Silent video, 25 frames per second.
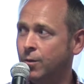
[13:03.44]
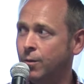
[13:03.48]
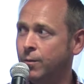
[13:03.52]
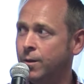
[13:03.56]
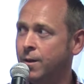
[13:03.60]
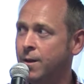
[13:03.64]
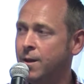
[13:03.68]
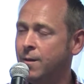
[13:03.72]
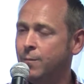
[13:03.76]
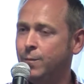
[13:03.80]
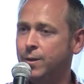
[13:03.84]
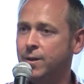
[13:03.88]
on,
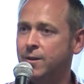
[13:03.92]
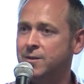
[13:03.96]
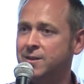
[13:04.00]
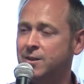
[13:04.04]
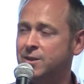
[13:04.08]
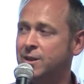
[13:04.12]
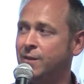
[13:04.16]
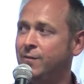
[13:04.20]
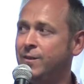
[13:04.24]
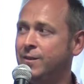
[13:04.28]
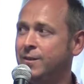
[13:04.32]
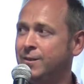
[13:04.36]
because
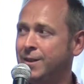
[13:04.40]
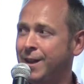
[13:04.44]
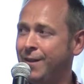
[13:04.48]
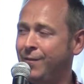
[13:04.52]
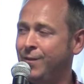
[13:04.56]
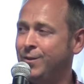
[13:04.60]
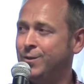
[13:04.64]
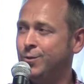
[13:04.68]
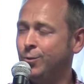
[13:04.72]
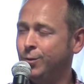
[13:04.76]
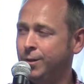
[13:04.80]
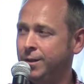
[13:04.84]
actually,
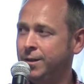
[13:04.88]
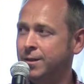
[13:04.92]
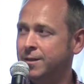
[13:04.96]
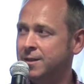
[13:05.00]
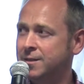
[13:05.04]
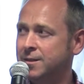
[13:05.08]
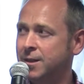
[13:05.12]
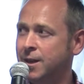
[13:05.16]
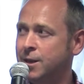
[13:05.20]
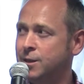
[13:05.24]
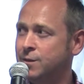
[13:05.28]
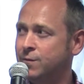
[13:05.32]
if you're talking at
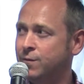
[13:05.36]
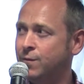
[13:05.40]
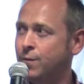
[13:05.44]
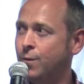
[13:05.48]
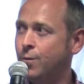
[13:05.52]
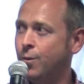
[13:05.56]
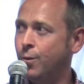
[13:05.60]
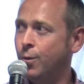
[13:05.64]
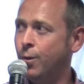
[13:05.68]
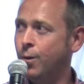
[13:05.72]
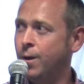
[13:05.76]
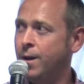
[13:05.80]
stage
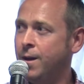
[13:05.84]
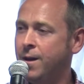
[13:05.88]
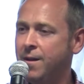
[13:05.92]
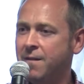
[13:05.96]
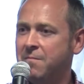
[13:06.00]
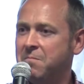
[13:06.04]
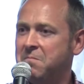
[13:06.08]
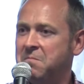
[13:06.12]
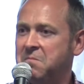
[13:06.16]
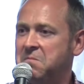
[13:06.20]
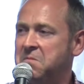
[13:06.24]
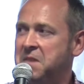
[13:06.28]
4,
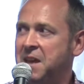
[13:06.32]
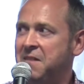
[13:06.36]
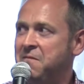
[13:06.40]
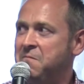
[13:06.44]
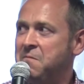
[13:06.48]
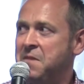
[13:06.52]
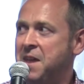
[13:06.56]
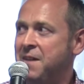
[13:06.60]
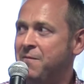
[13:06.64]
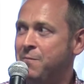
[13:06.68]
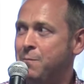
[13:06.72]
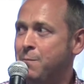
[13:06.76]

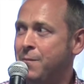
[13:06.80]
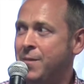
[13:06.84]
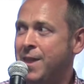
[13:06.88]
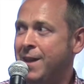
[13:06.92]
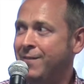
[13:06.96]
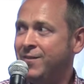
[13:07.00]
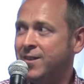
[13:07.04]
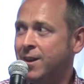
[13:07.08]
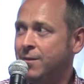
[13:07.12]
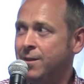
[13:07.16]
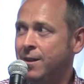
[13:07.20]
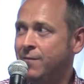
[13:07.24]

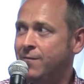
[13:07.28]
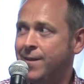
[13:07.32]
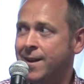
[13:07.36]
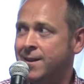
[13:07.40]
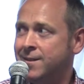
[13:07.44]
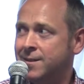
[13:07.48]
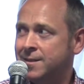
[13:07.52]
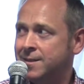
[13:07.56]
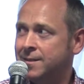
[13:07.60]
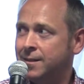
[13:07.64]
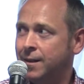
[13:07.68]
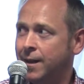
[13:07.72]
they've done their
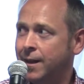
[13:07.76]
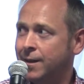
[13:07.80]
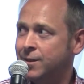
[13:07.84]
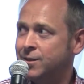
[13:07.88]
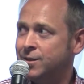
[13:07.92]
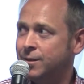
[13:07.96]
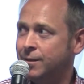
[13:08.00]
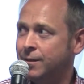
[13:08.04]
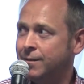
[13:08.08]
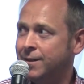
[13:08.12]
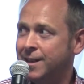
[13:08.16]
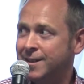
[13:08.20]
vendor
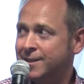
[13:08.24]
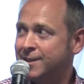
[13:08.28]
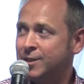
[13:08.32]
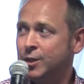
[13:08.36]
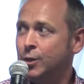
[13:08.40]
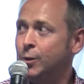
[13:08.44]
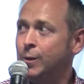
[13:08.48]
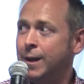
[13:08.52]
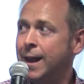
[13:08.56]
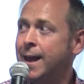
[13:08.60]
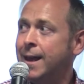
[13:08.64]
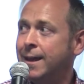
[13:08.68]
selection. It's
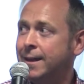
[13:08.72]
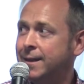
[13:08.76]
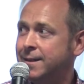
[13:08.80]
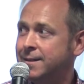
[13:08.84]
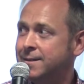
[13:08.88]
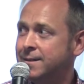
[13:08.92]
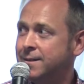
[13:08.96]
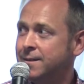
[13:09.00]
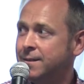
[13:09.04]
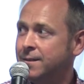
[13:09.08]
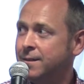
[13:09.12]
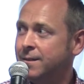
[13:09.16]
too
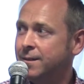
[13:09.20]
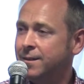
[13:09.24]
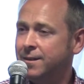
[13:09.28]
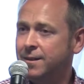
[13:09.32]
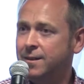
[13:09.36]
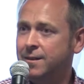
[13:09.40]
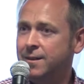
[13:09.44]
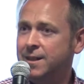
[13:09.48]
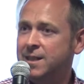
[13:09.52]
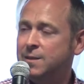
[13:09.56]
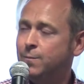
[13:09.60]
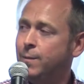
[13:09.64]
late. Yeah.
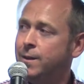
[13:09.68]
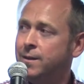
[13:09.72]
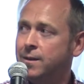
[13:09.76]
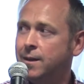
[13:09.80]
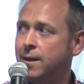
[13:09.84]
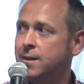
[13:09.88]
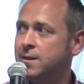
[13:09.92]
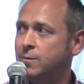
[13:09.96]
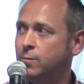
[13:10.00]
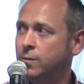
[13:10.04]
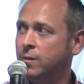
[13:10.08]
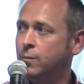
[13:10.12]
You need to be
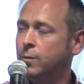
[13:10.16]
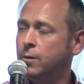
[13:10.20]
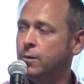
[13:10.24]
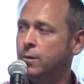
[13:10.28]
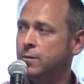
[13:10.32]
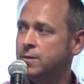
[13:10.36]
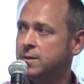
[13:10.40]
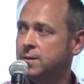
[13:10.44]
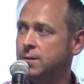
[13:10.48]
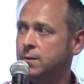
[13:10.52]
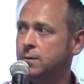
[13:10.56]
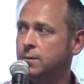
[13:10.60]
engaged with them a
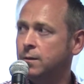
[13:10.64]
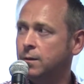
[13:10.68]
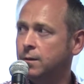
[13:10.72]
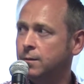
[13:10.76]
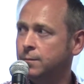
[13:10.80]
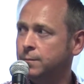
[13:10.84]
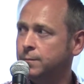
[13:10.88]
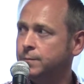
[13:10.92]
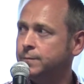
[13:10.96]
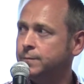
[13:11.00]
lot sooner.